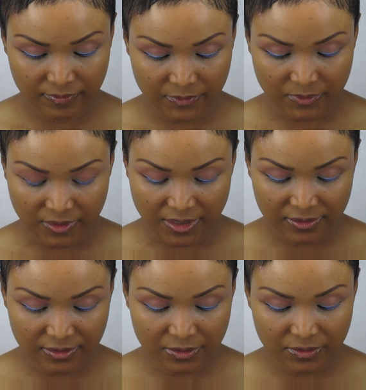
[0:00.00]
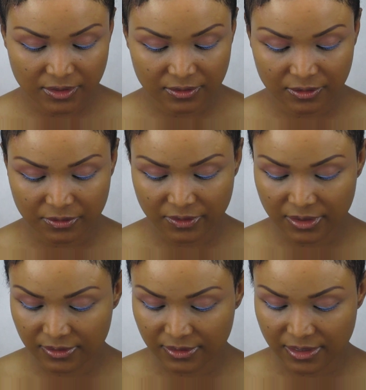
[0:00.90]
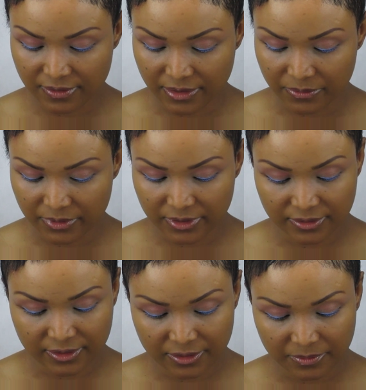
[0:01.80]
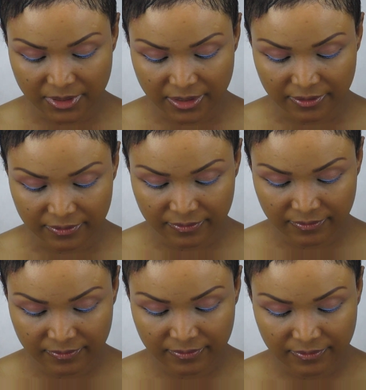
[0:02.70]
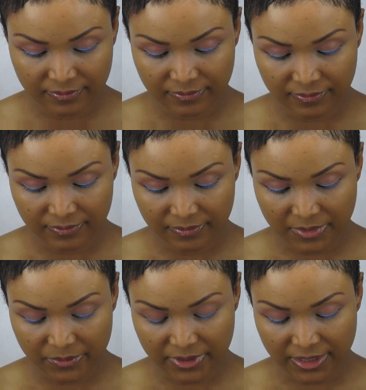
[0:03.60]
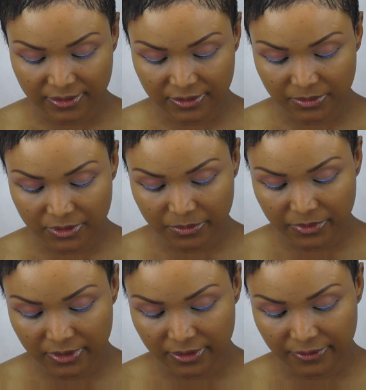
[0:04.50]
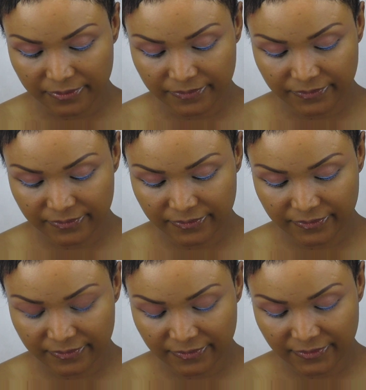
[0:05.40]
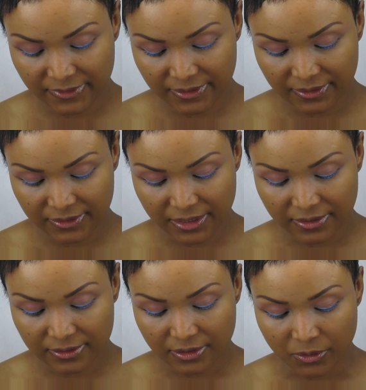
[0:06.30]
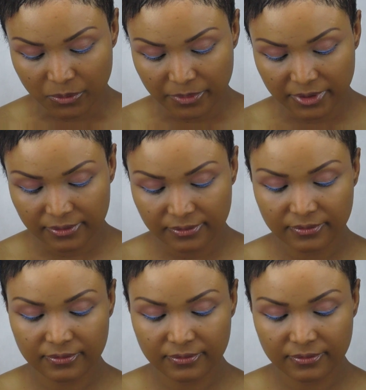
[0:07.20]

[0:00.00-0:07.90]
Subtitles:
When they seal these little things down, they really seal them down. But we got this one open here. Take this open.